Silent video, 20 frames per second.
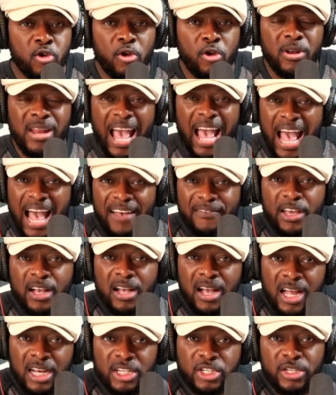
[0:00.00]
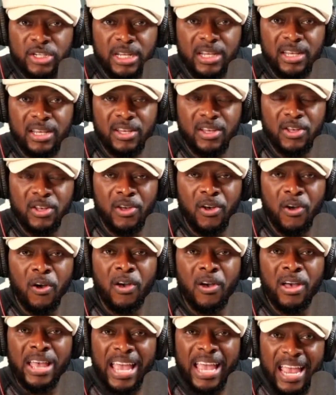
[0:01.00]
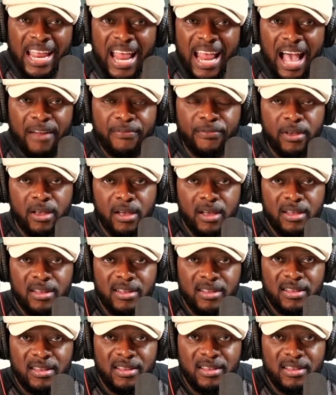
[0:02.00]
You can have a country in Africa